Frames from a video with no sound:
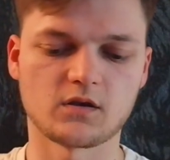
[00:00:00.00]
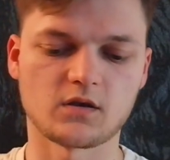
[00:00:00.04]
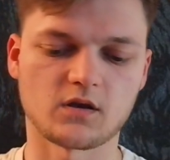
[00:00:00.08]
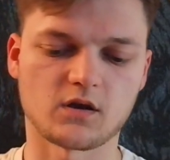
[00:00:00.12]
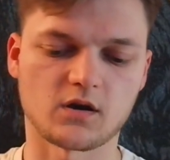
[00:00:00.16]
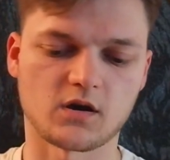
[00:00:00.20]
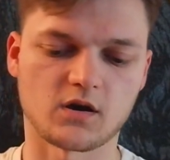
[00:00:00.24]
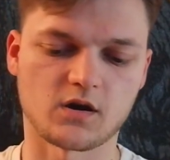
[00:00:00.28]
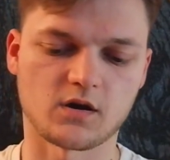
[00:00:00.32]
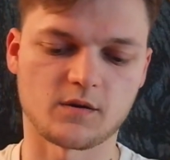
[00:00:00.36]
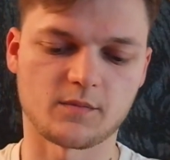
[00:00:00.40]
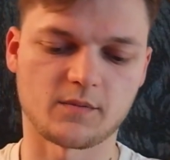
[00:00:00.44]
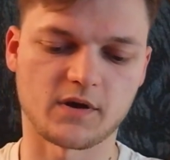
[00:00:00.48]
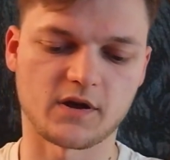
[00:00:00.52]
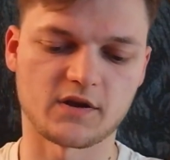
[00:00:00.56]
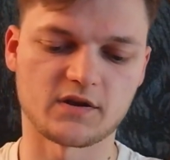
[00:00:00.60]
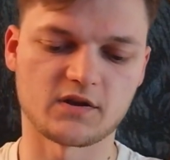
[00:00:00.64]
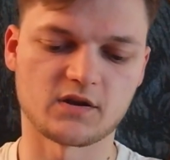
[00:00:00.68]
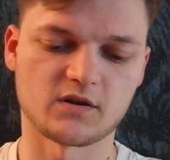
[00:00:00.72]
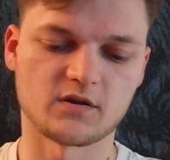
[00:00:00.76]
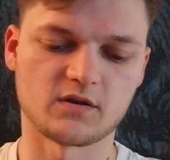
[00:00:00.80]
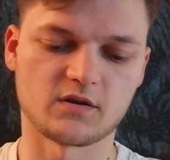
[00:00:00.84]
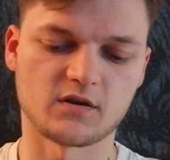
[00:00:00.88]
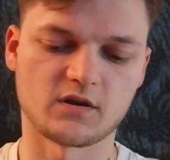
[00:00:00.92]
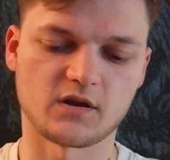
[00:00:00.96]
I
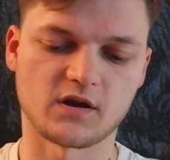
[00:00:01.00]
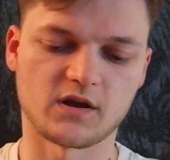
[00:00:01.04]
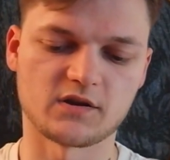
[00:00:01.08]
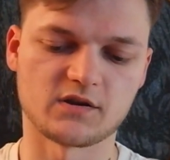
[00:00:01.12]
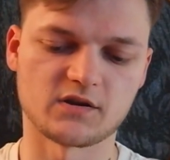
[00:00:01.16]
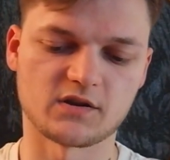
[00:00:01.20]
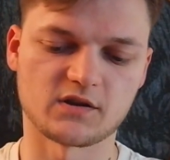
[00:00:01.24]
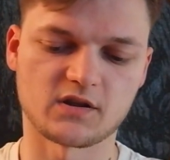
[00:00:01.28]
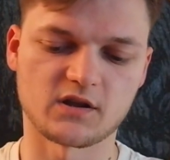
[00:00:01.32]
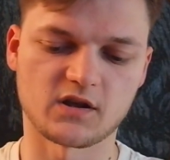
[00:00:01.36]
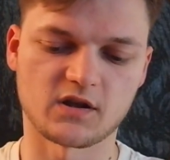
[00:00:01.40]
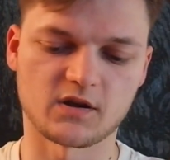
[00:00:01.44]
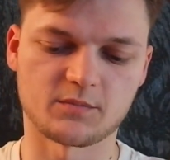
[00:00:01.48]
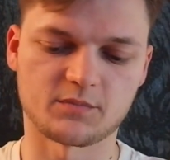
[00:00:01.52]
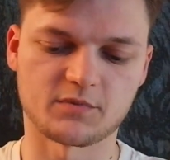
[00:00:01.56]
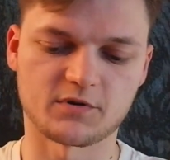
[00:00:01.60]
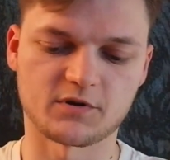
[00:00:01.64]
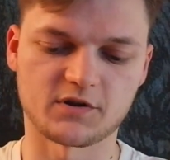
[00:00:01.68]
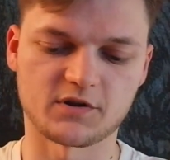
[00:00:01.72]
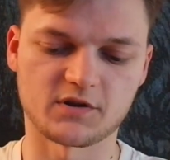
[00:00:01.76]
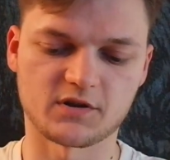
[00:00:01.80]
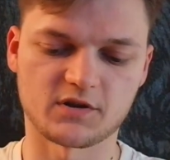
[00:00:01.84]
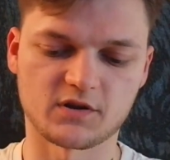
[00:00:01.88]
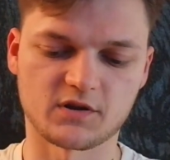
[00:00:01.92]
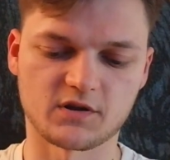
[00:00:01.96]
did get a
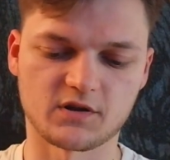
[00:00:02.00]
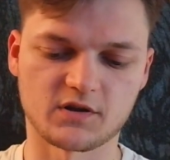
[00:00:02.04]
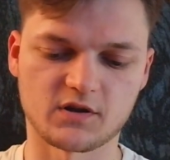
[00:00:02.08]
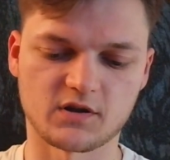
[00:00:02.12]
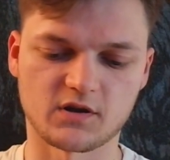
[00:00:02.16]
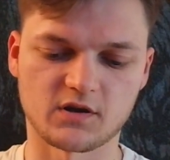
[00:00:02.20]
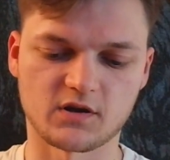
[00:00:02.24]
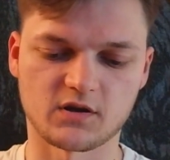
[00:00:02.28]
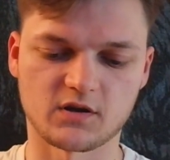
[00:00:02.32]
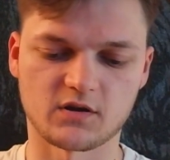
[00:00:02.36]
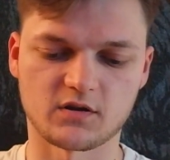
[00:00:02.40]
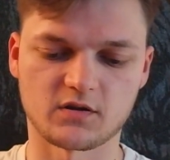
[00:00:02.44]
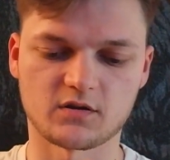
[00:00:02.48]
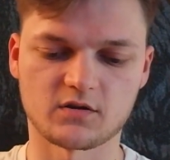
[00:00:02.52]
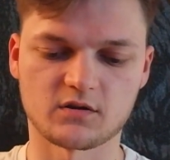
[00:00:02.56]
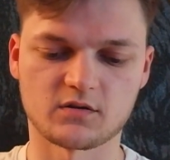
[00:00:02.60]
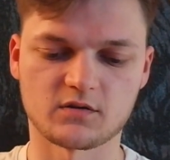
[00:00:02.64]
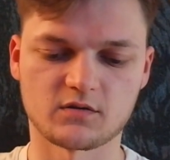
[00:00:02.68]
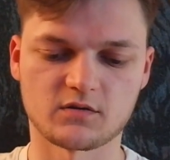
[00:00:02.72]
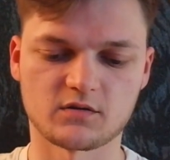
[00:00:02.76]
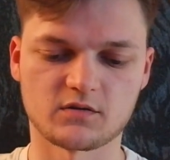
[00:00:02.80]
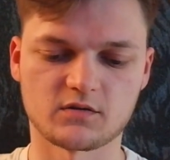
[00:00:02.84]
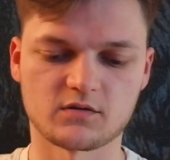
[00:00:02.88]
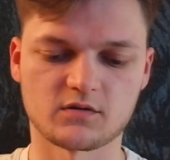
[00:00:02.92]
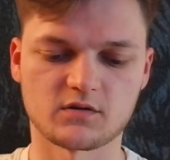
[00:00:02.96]
pretty good
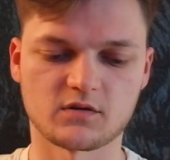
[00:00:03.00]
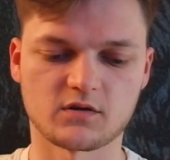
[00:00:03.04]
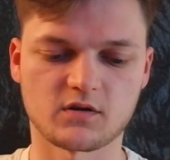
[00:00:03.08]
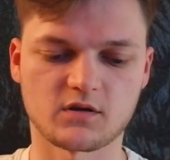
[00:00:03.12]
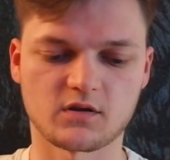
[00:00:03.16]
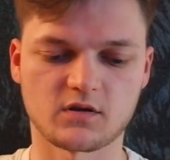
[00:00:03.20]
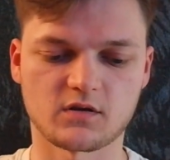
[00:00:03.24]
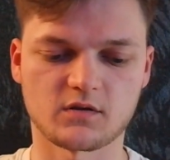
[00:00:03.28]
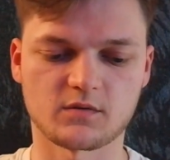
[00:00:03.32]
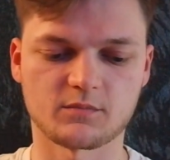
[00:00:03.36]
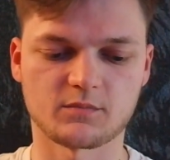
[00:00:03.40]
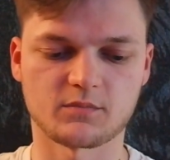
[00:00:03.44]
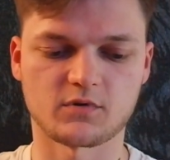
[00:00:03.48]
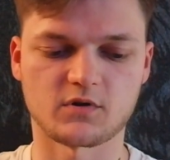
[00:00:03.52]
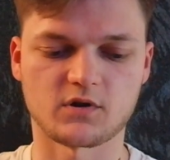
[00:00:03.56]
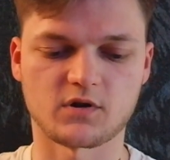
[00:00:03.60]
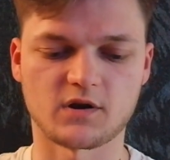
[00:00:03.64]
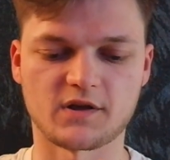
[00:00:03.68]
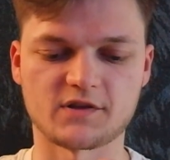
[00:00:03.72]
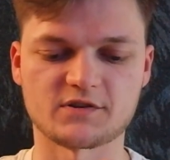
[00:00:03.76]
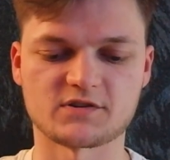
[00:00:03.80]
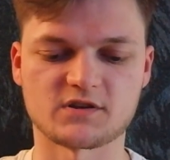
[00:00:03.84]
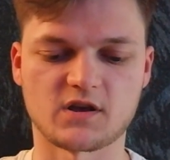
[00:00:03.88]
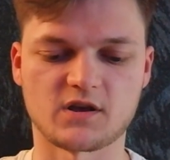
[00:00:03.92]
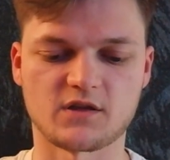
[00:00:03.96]

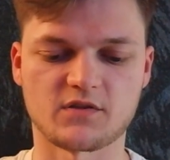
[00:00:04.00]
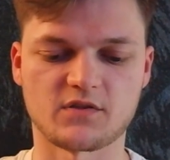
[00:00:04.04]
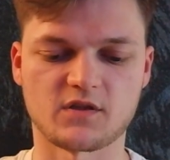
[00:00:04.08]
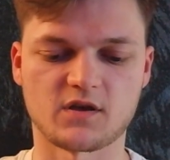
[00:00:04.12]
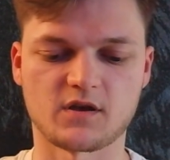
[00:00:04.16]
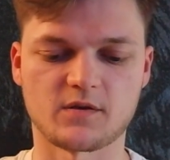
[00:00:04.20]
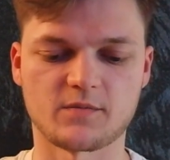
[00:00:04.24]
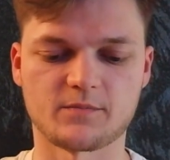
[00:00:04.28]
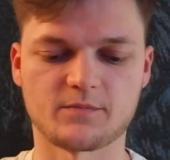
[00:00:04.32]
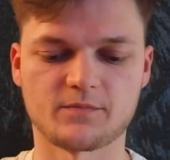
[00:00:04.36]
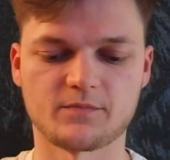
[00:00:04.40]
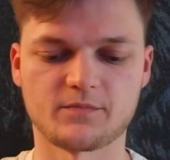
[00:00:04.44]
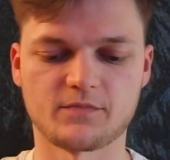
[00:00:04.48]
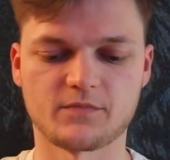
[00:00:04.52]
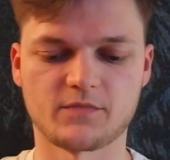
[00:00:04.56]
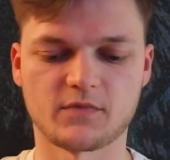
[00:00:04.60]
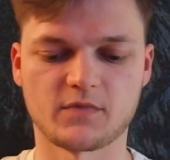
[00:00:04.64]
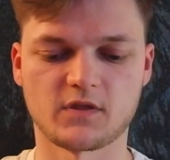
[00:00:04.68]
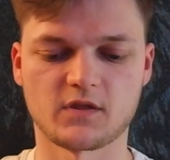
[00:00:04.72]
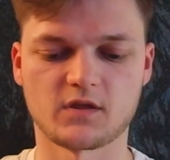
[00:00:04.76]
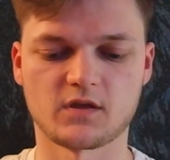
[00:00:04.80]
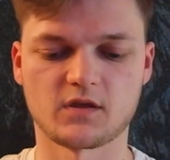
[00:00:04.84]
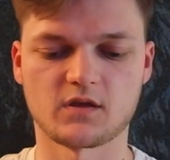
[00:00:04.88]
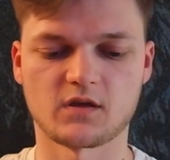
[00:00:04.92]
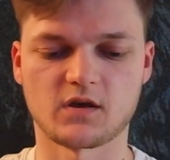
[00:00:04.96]
price on them.
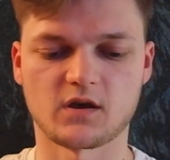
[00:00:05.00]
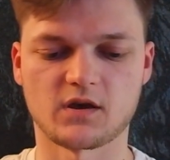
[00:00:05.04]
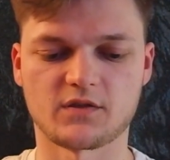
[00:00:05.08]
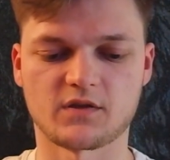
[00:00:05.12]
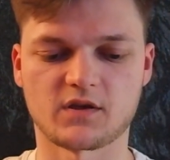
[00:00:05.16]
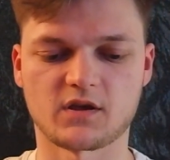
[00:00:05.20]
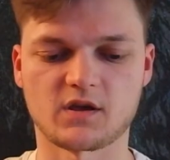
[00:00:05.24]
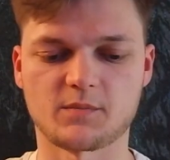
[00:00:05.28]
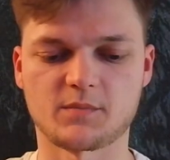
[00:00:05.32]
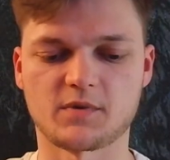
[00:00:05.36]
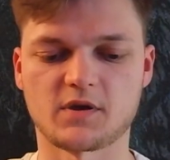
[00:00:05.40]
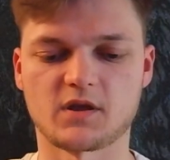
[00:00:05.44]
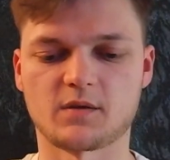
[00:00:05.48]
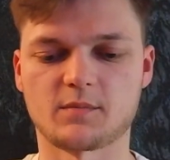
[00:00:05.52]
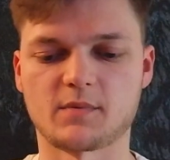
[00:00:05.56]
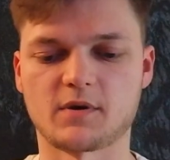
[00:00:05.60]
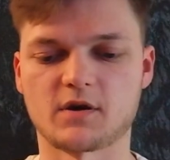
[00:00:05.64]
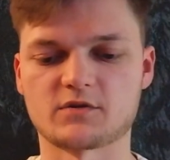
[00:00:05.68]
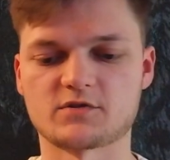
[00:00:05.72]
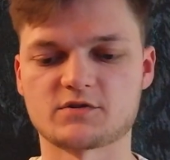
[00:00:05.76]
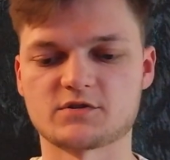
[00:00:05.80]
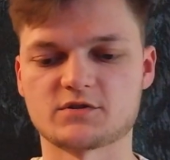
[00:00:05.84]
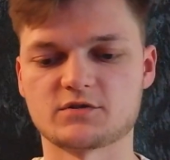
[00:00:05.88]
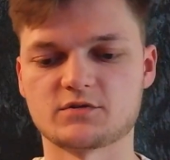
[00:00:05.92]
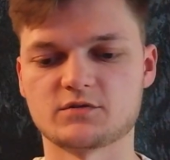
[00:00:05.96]
I think I paid
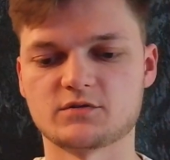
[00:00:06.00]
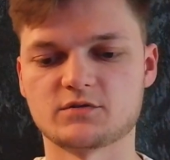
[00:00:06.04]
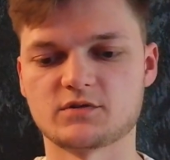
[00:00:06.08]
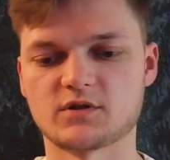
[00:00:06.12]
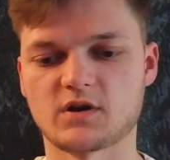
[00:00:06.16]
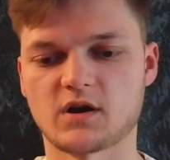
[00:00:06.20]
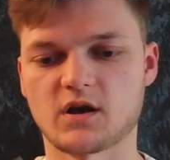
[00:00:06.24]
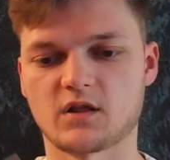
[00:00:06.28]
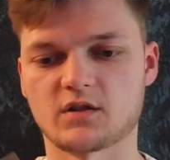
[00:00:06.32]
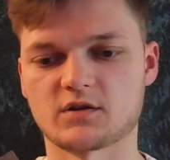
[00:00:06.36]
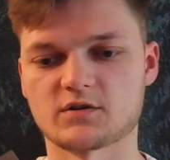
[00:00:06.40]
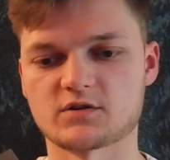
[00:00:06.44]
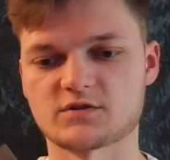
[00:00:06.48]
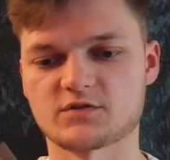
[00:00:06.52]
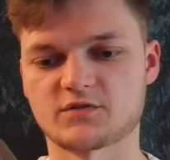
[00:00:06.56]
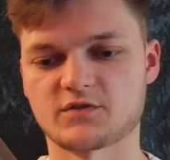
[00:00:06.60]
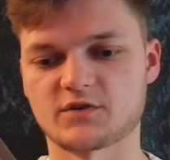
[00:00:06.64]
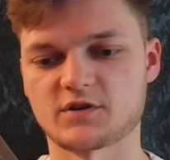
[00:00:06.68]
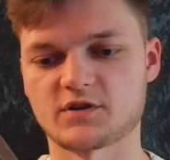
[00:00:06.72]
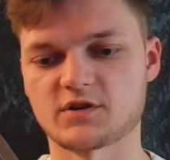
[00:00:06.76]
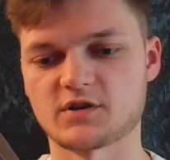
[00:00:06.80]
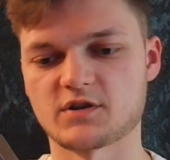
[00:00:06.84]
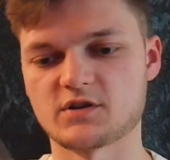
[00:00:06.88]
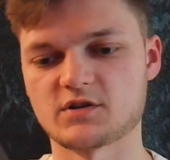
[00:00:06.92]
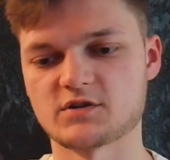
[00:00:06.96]
about $2 for
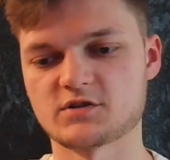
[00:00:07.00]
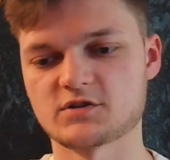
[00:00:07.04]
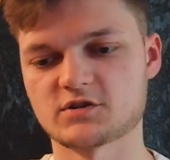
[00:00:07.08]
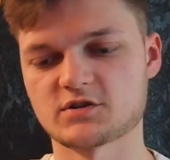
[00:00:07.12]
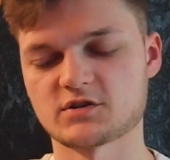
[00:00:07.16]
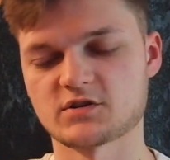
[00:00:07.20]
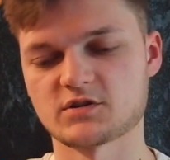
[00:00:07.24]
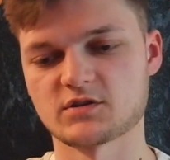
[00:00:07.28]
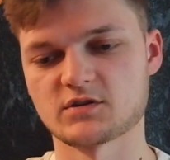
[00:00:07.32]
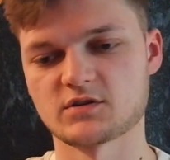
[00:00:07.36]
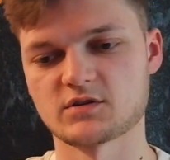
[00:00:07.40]
each.